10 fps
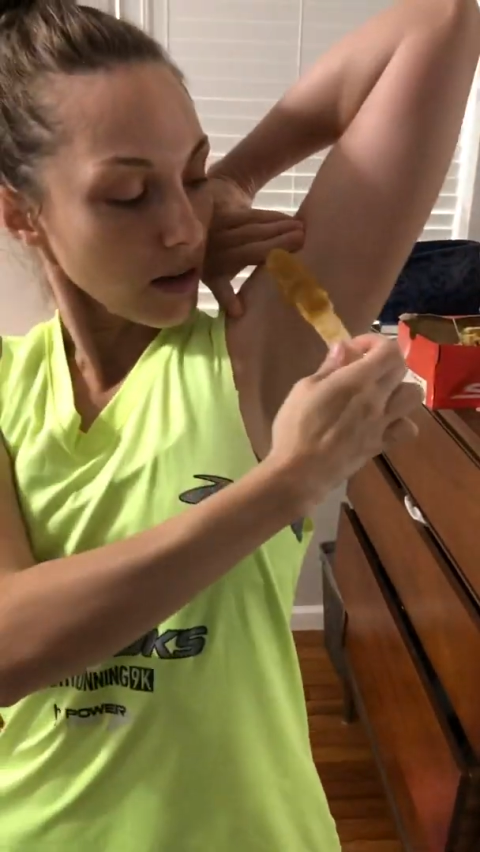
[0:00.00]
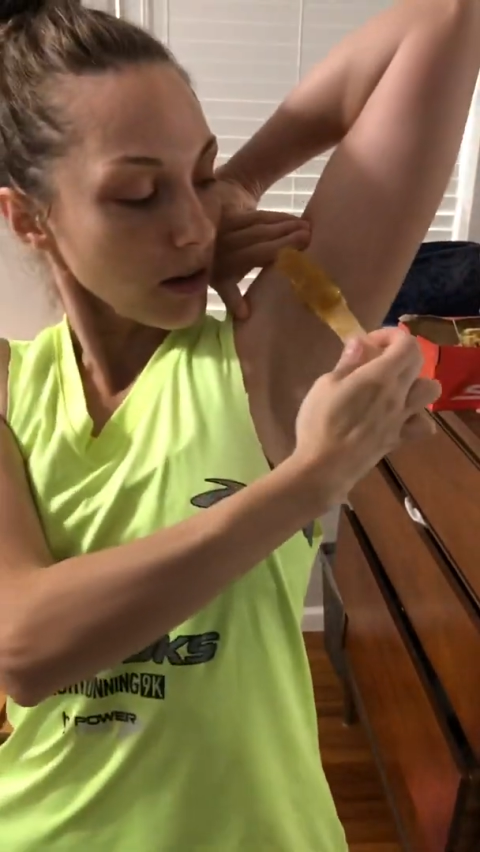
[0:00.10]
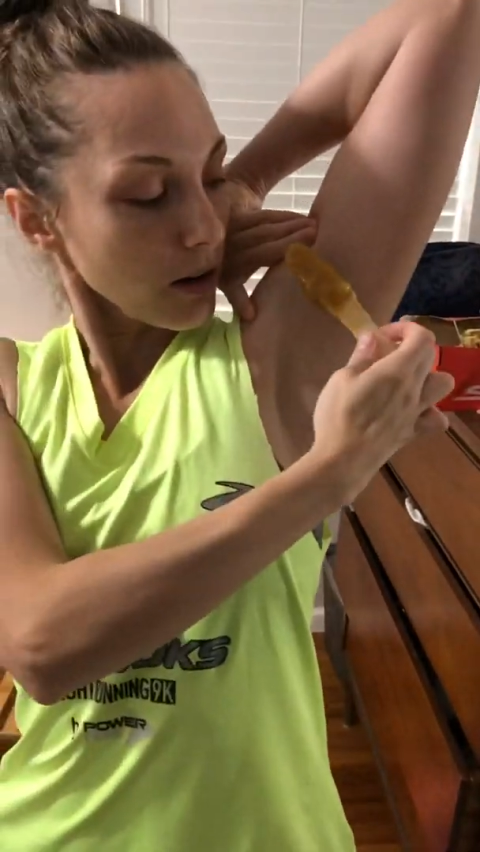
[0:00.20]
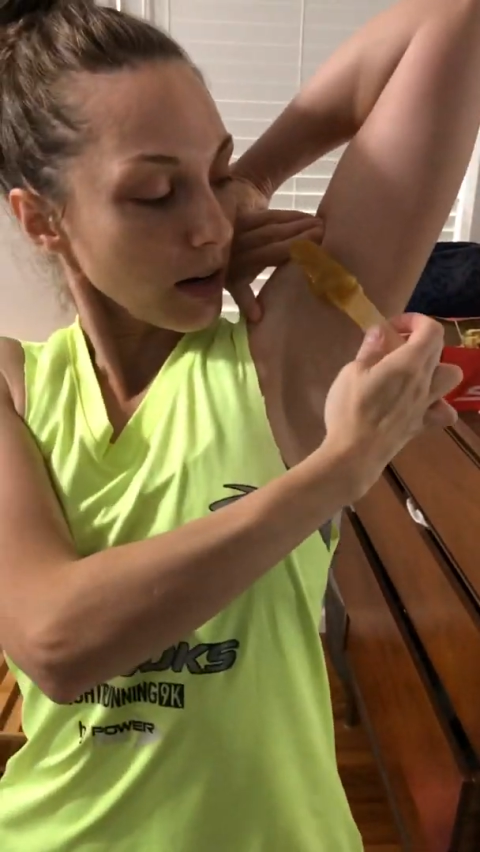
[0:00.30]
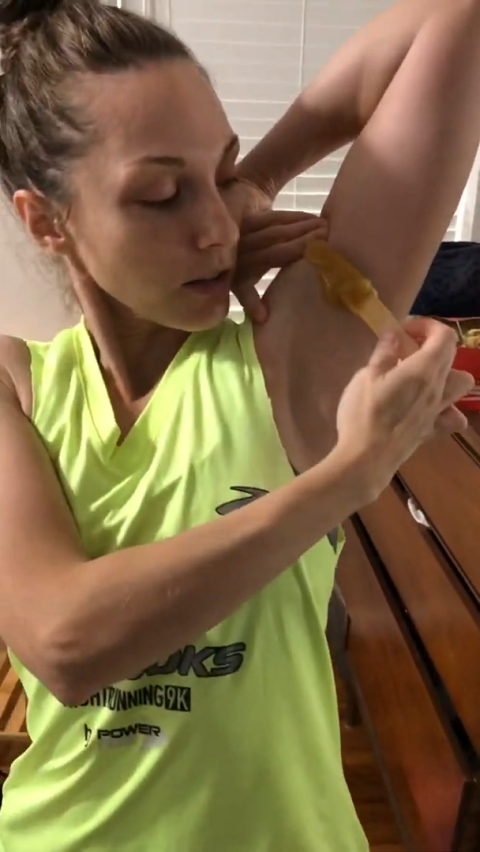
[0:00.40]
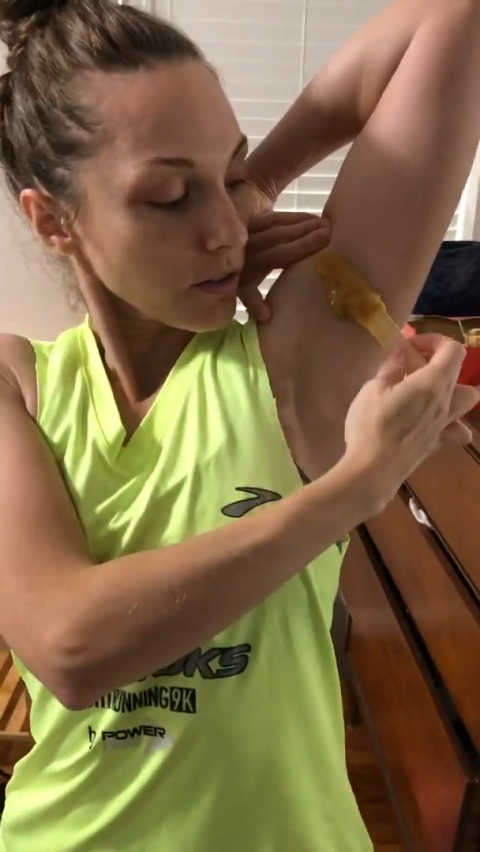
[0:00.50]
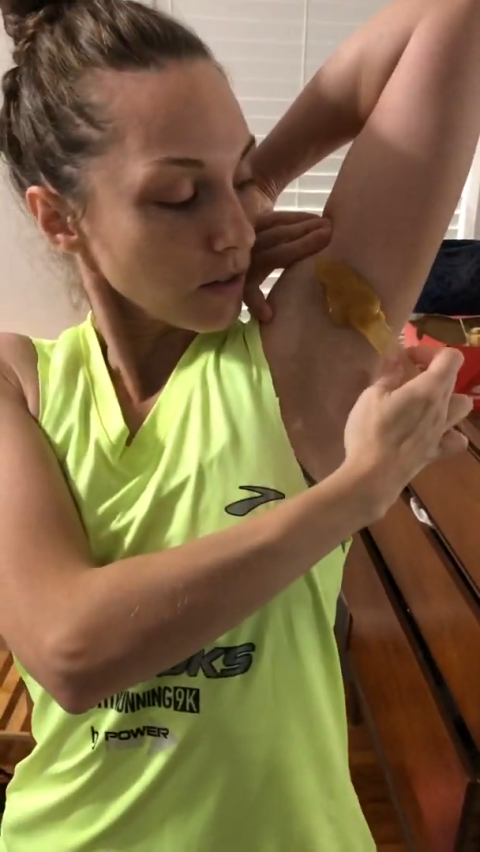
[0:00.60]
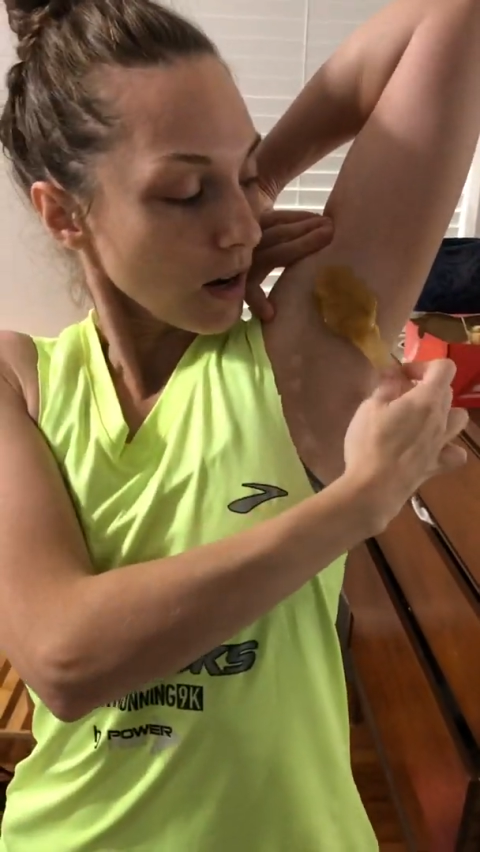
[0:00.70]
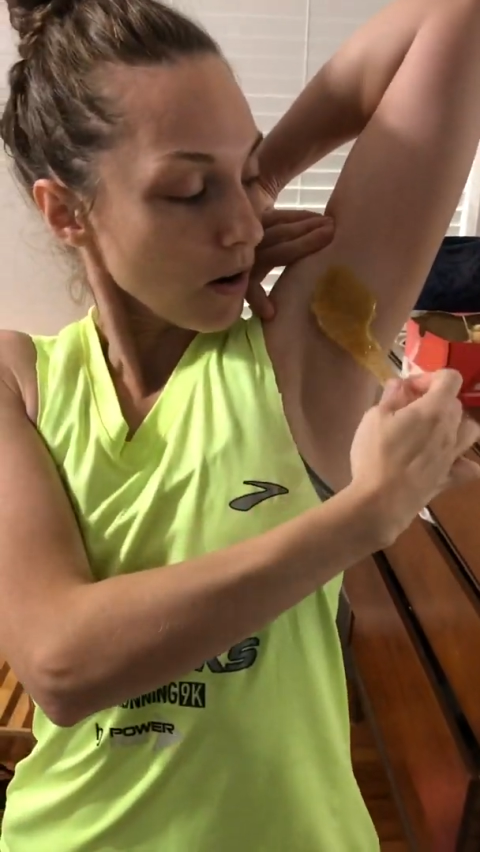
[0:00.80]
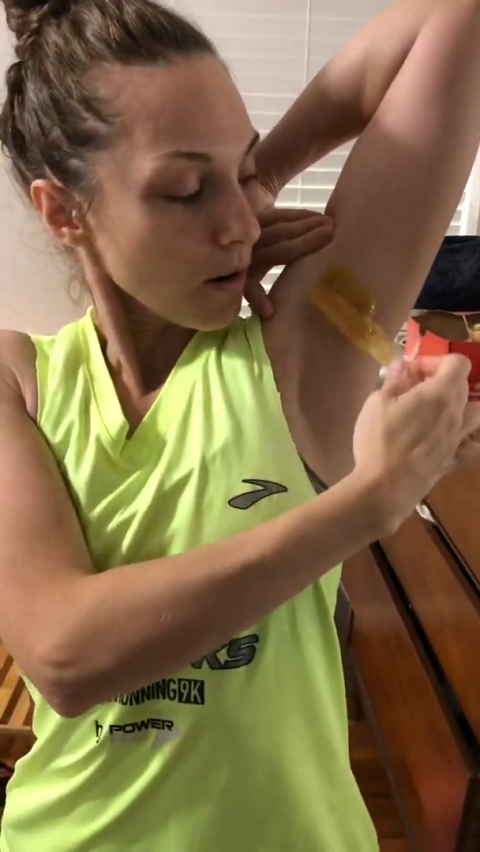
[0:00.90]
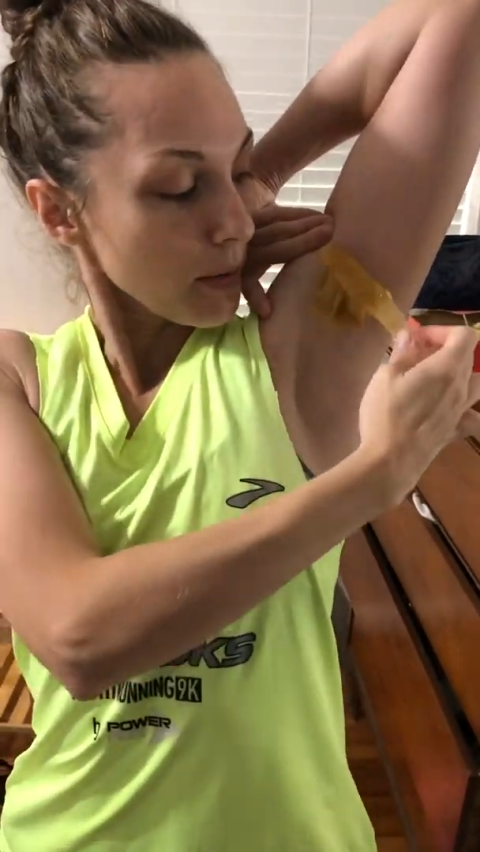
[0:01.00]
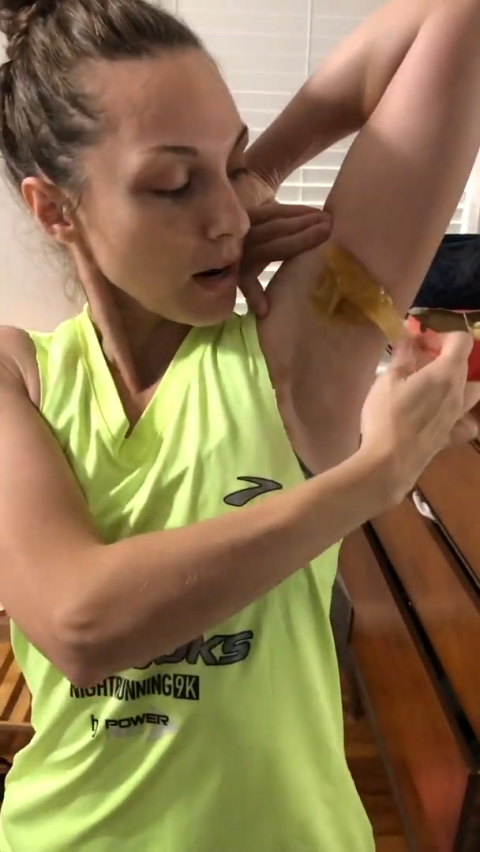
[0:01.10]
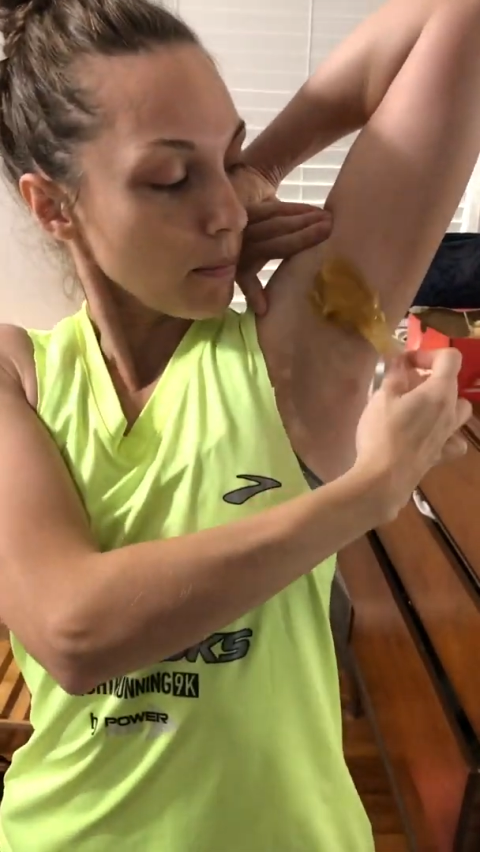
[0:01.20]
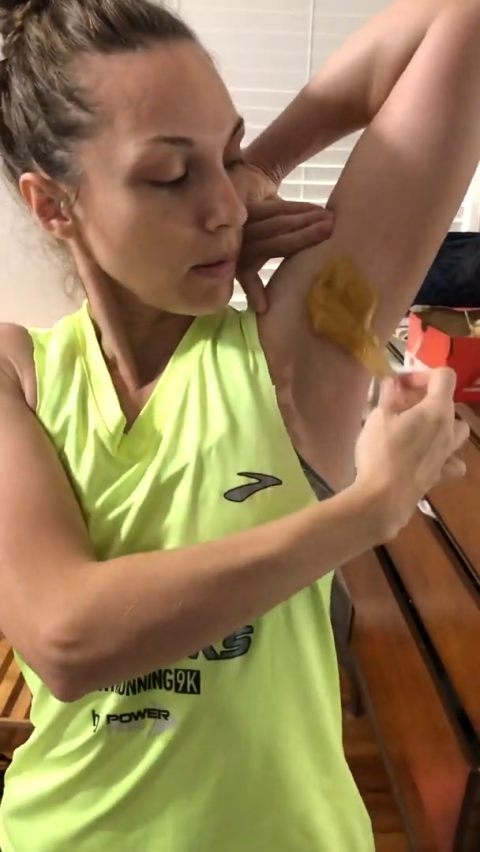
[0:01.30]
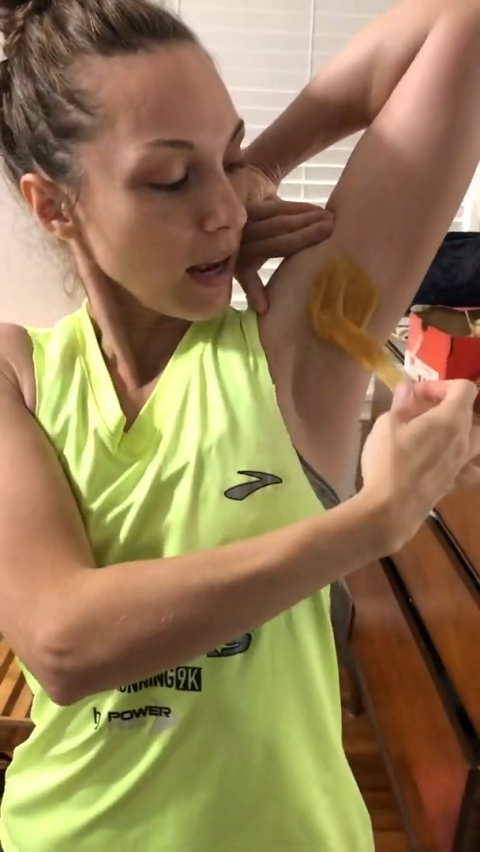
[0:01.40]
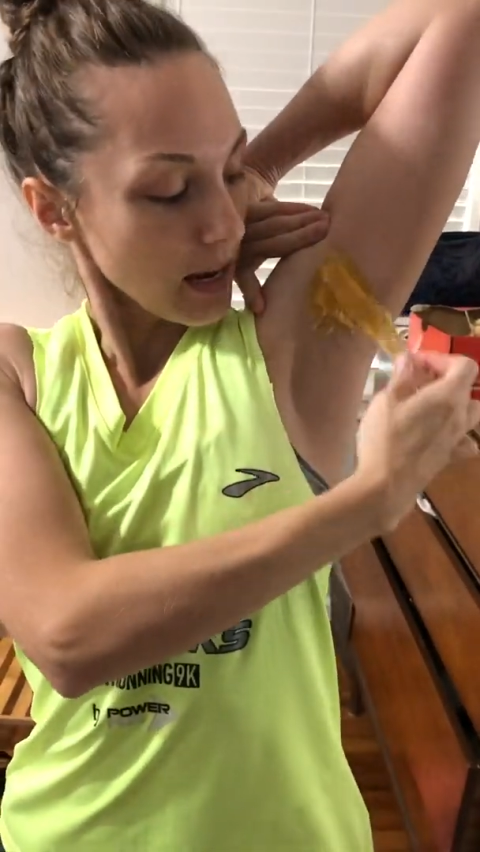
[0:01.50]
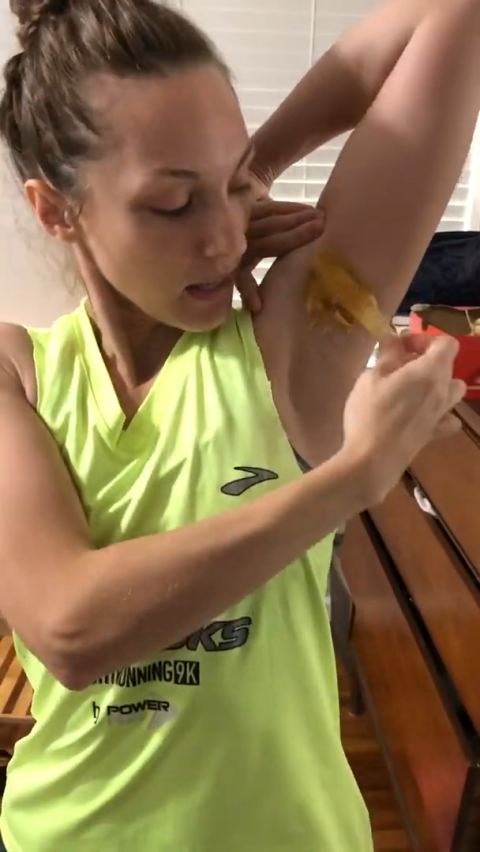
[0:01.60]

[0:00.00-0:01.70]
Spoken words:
Okay, so now I'm gonna apply it the